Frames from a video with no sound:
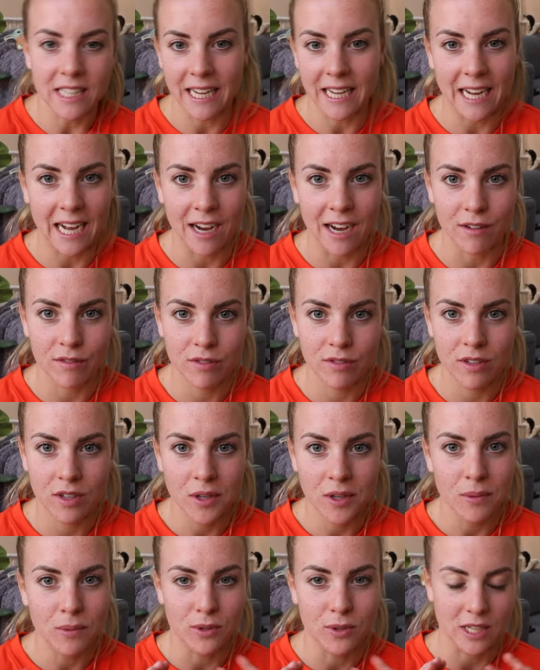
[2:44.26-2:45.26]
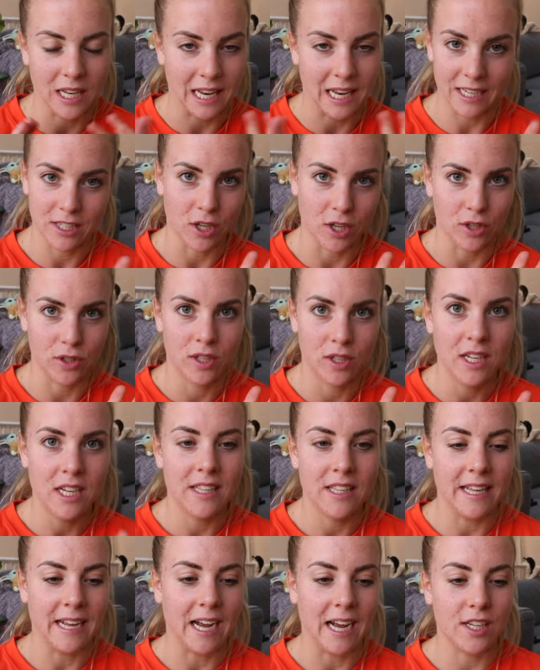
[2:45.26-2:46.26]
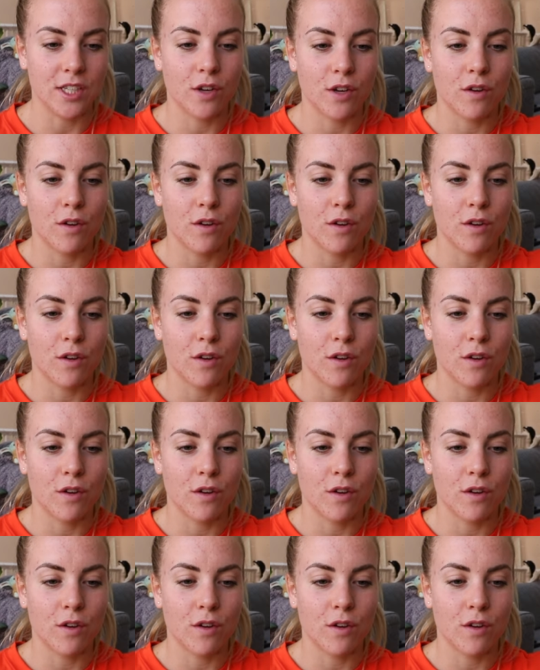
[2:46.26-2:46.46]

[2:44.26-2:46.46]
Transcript: they have was Eleiko. They had